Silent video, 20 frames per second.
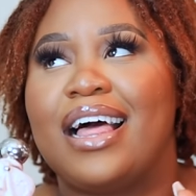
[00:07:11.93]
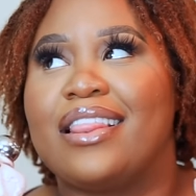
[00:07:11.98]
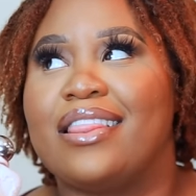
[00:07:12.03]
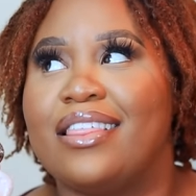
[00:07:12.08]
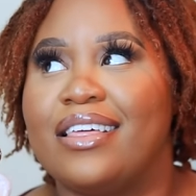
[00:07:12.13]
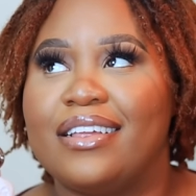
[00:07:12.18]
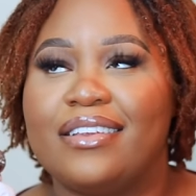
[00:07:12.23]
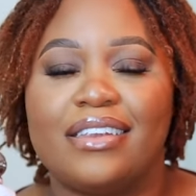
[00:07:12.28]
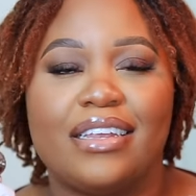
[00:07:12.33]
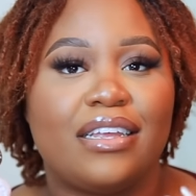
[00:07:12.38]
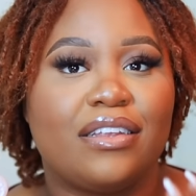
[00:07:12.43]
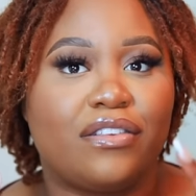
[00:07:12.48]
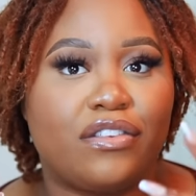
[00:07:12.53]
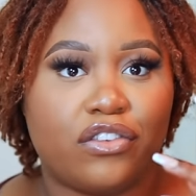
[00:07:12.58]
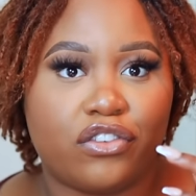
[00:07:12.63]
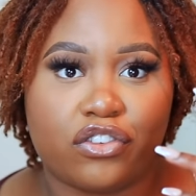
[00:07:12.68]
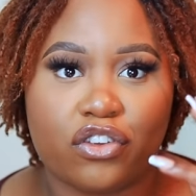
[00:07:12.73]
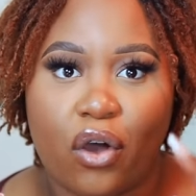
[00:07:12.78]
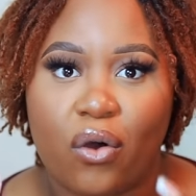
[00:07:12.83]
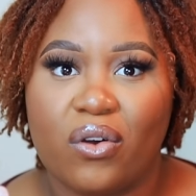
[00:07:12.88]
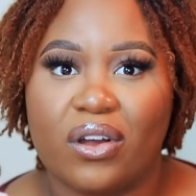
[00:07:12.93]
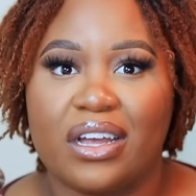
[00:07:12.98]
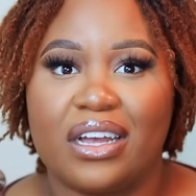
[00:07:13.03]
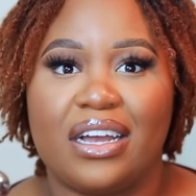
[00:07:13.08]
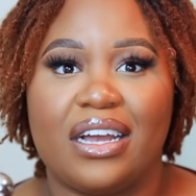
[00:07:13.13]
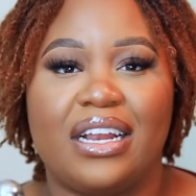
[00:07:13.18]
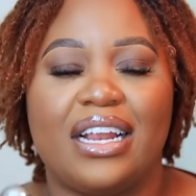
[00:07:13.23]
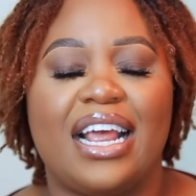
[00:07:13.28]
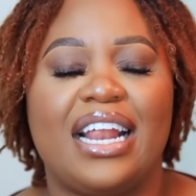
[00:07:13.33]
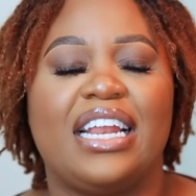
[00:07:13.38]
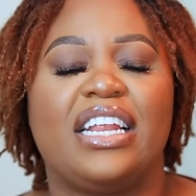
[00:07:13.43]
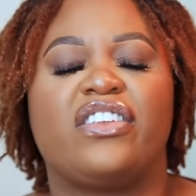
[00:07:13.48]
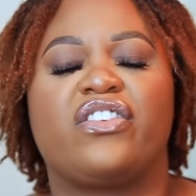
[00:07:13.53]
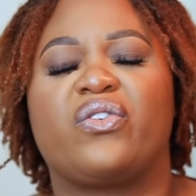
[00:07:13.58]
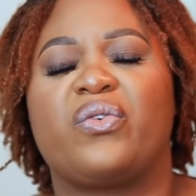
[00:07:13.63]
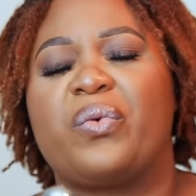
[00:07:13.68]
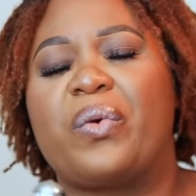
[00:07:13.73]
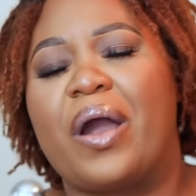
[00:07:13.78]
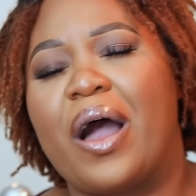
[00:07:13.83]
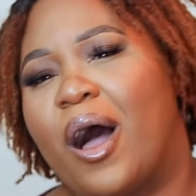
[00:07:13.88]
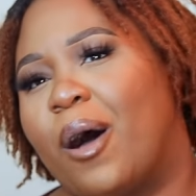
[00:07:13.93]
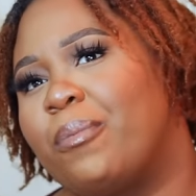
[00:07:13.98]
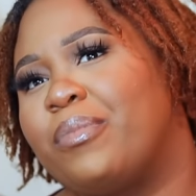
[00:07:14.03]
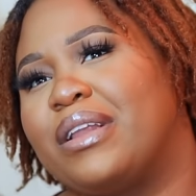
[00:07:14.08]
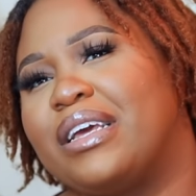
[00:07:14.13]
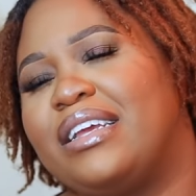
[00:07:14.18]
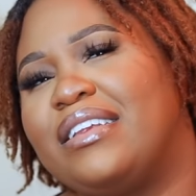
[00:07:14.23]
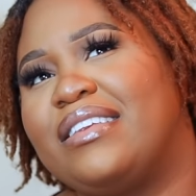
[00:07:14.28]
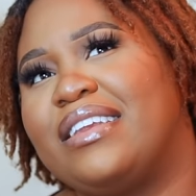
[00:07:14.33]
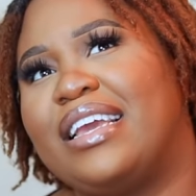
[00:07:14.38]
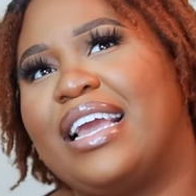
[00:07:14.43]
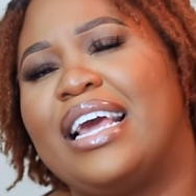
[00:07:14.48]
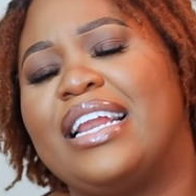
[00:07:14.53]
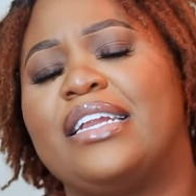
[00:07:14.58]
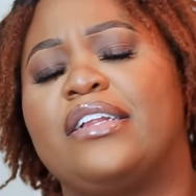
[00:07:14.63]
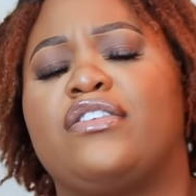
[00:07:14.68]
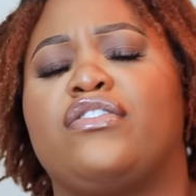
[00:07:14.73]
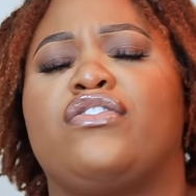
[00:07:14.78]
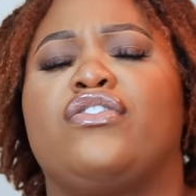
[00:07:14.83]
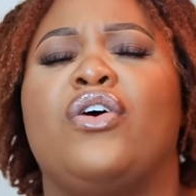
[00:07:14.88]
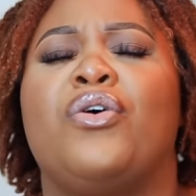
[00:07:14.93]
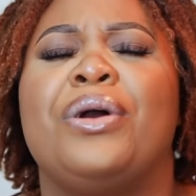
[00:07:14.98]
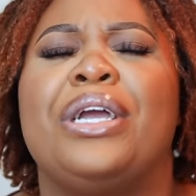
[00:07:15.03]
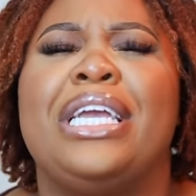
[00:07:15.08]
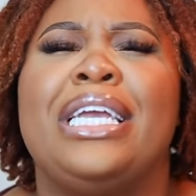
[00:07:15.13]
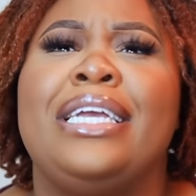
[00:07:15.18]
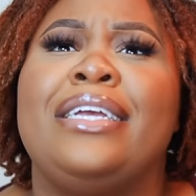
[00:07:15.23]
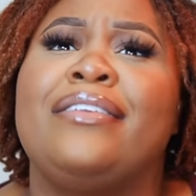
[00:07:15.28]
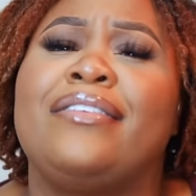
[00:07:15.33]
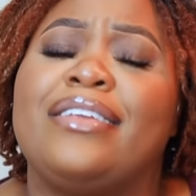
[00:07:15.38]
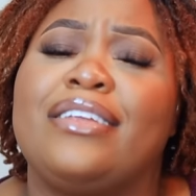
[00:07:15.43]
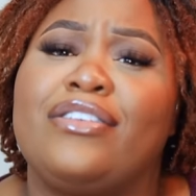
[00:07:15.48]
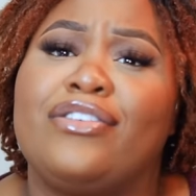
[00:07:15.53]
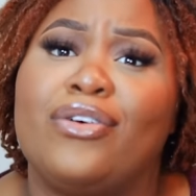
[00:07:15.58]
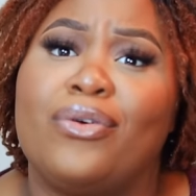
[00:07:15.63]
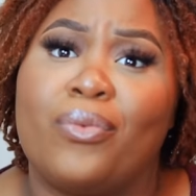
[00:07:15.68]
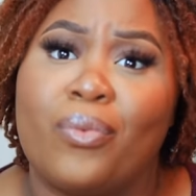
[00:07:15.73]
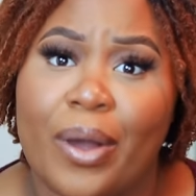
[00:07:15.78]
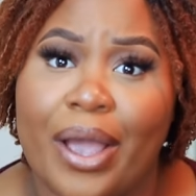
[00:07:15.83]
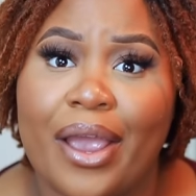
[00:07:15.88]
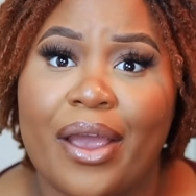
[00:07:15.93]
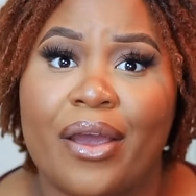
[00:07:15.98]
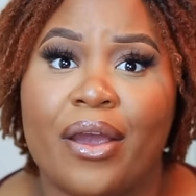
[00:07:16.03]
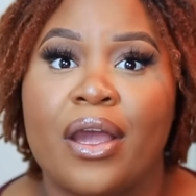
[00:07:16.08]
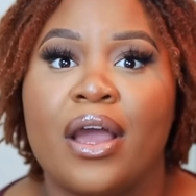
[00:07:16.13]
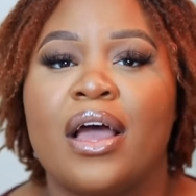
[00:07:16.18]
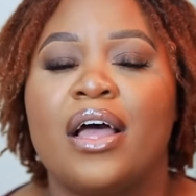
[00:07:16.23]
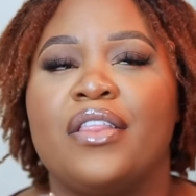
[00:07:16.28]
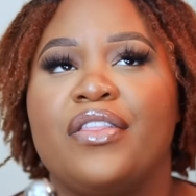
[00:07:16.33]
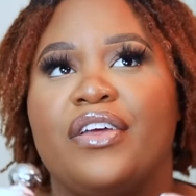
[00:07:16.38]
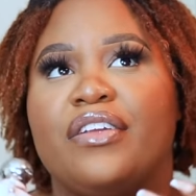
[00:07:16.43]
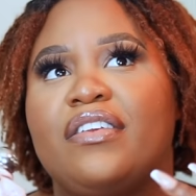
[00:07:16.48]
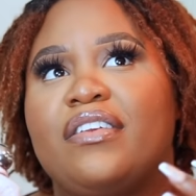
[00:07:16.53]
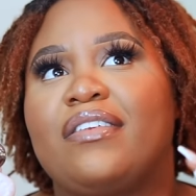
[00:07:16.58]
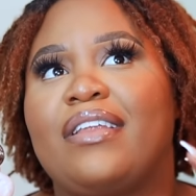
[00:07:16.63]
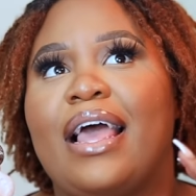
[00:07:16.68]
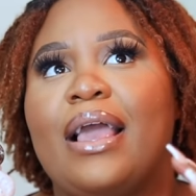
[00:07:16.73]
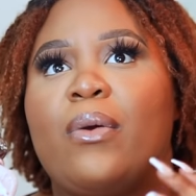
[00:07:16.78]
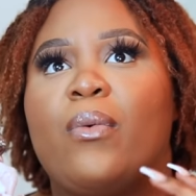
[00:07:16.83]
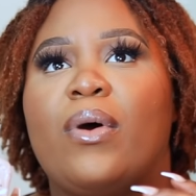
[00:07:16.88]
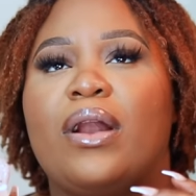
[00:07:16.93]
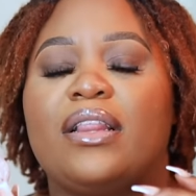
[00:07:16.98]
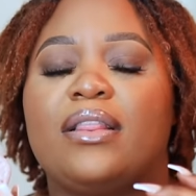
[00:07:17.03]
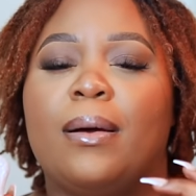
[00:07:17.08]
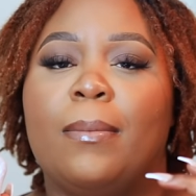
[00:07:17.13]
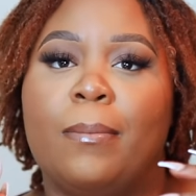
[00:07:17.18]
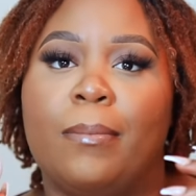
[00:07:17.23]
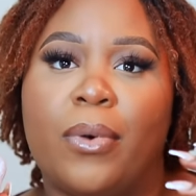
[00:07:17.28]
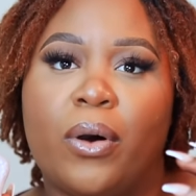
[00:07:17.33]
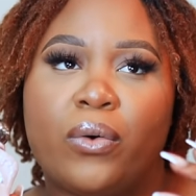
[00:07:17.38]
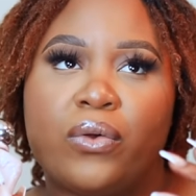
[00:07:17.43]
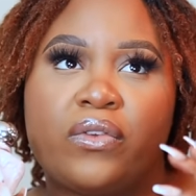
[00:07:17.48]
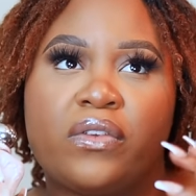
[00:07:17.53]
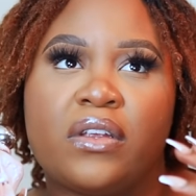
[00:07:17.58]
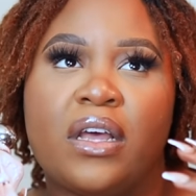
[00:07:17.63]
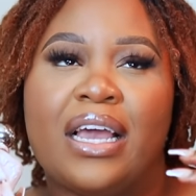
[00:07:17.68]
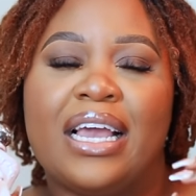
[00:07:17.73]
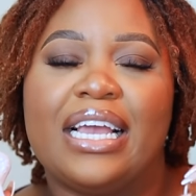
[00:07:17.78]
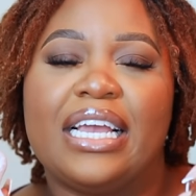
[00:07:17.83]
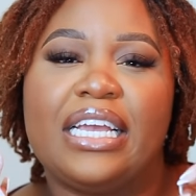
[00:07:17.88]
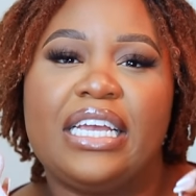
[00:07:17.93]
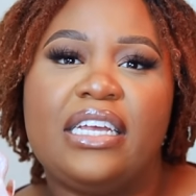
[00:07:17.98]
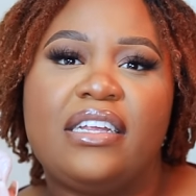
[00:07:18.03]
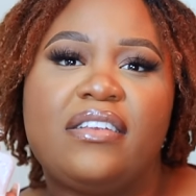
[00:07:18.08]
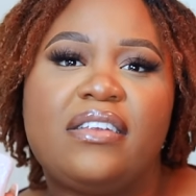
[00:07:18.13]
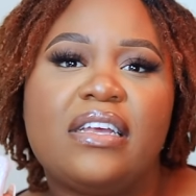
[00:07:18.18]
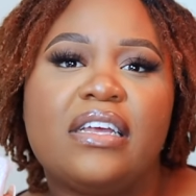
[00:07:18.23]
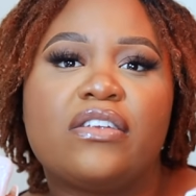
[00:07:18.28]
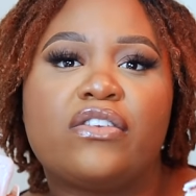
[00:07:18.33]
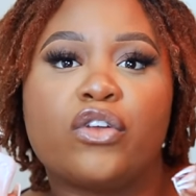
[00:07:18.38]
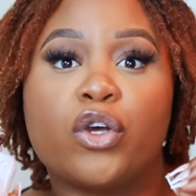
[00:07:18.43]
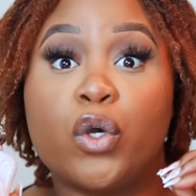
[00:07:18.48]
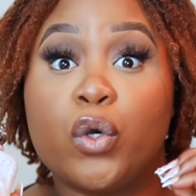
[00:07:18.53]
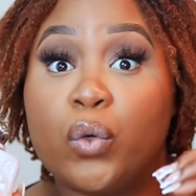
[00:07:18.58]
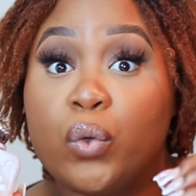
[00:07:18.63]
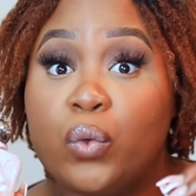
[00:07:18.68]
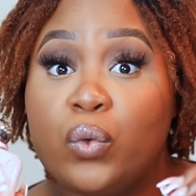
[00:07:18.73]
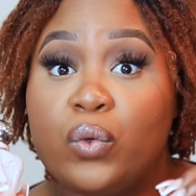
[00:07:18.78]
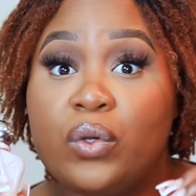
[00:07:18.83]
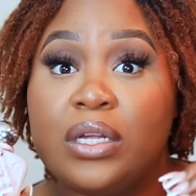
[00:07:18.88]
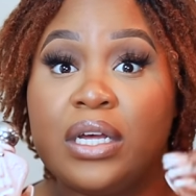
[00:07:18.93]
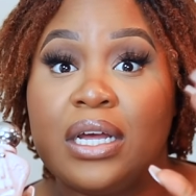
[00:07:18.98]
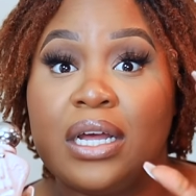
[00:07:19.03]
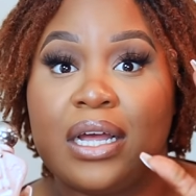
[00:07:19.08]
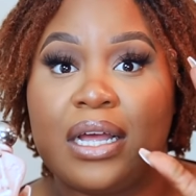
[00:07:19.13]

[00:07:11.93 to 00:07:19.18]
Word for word: This is so good, and it's crowd pleasing, and it's so easy to wear. This is like one of the most easiest oud